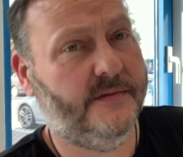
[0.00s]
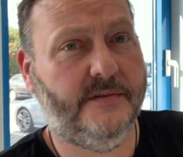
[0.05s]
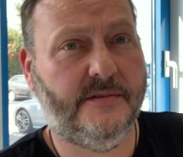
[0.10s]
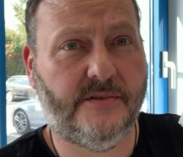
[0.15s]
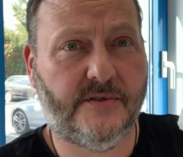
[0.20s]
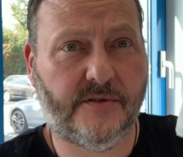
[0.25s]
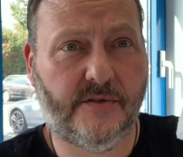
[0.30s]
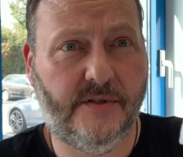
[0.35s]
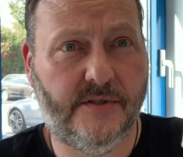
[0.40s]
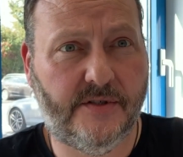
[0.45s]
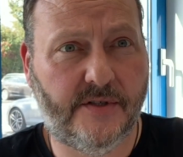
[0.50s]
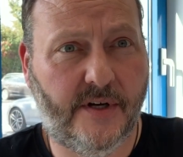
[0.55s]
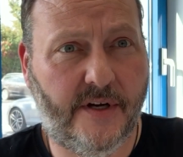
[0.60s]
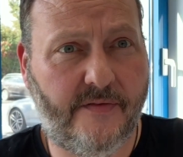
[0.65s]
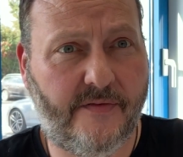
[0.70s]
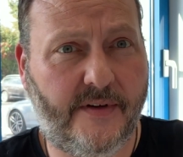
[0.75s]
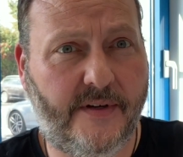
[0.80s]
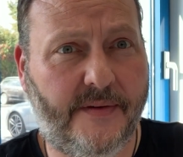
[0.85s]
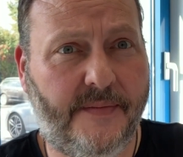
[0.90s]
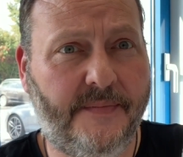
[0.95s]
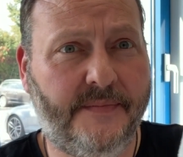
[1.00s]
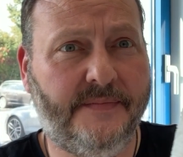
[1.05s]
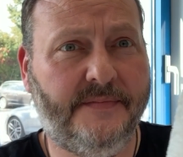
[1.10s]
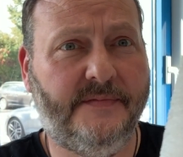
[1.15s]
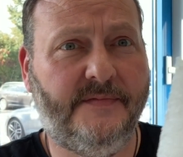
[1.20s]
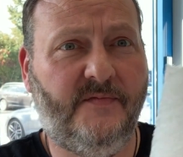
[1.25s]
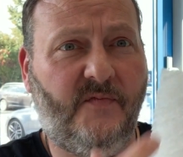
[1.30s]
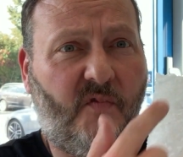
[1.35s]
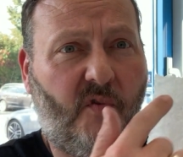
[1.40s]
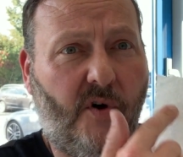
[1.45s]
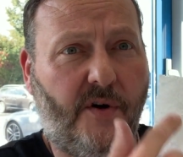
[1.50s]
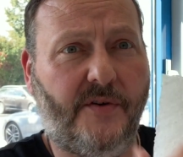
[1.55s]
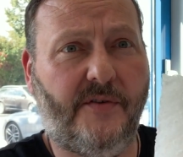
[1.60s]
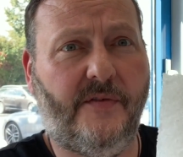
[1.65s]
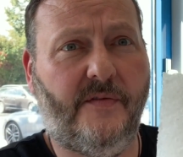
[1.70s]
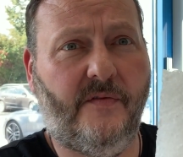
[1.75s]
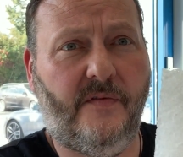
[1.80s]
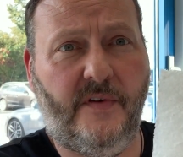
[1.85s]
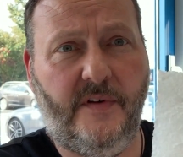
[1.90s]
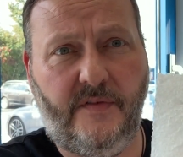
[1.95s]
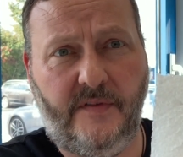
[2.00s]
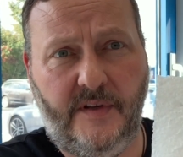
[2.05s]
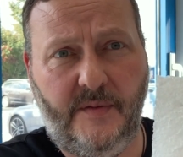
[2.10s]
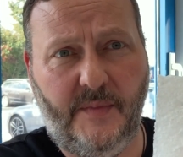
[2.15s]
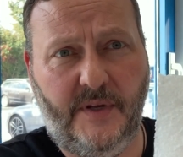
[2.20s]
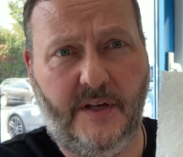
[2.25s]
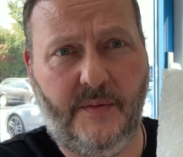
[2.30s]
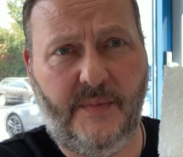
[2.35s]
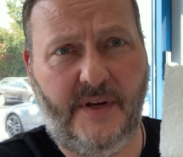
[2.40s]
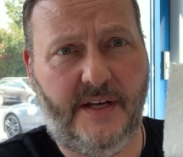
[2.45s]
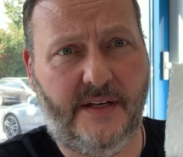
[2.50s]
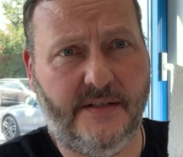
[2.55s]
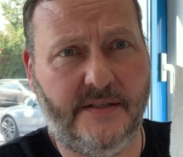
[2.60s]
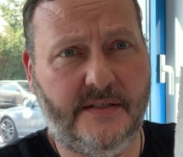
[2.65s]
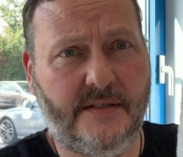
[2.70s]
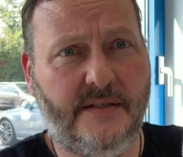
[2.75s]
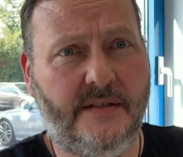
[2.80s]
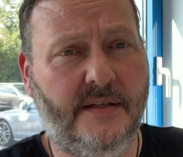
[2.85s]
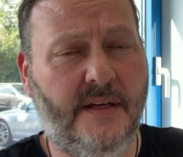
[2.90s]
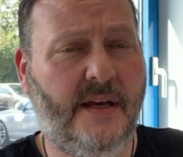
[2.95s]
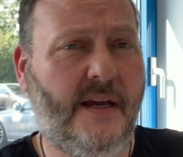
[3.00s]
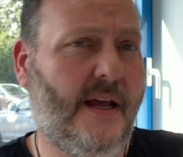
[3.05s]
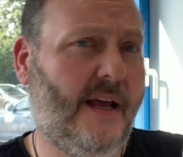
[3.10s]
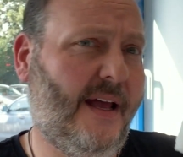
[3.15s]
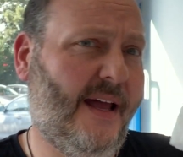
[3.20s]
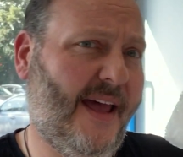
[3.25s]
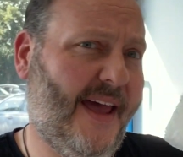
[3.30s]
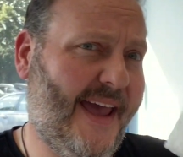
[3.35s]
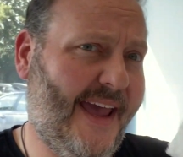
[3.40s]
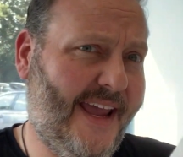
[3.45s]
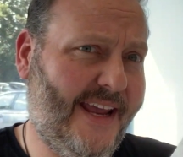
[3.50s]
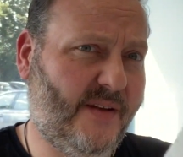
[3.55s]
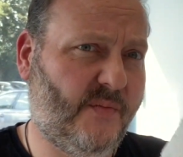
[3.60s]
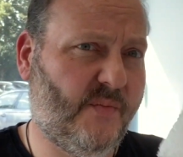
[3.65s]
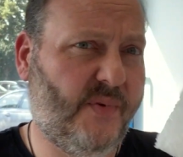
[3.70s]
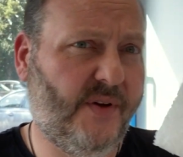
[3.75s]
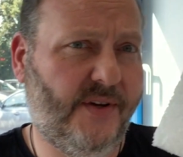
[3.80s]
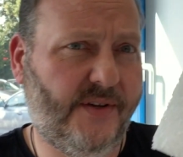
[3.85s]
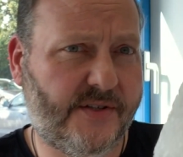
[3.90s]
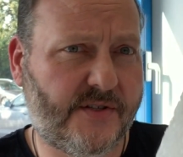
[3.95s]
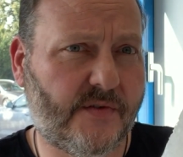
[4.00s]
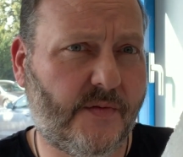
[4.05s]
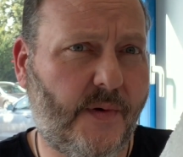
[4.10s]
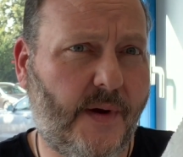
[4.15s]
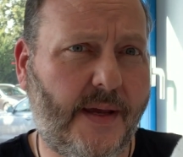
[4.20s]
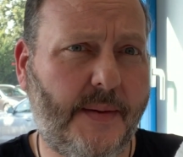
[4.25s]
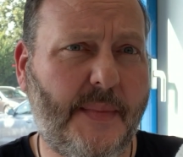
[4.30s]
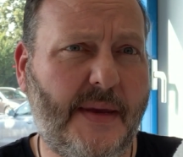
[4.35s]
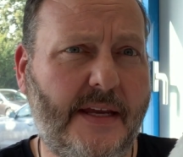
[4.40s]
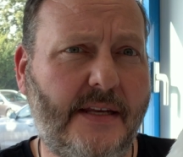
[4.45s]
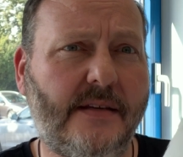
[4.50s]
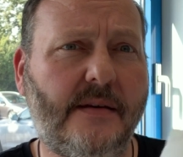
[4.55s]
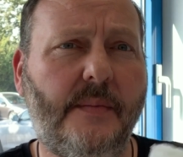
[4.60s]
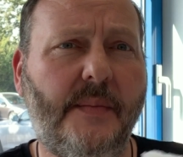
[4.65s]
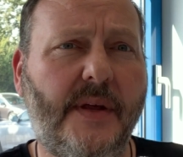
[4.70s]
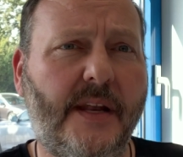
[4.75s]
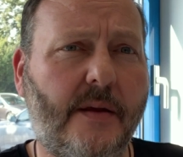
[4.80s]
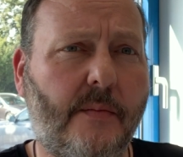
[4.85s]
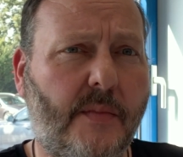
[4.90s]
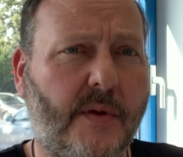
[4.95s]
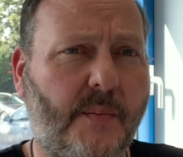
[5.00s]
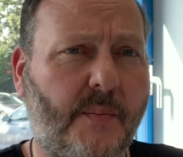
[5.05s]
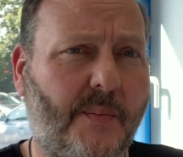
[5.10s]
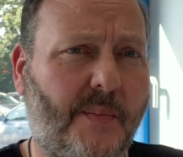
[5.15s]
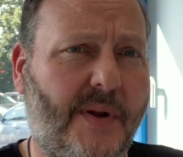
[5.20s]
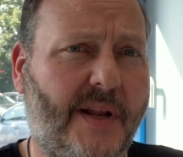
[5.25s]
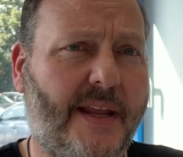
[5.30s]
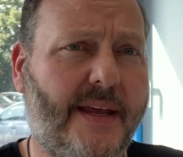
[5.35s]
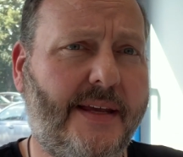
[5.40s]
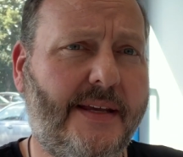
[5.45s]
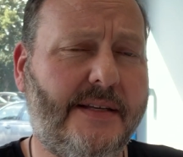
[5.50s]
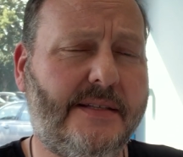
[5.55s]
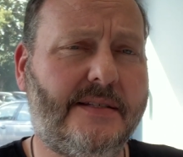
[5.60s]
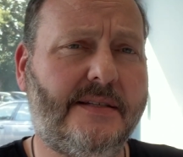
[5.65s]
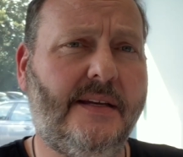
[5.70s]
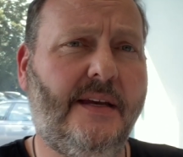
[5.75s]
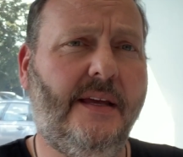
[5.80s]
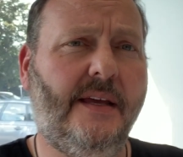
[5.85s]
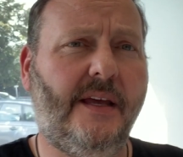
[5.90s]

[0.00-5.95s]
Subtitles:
screwdriver, 450mm, 8 per square meter minimum, please.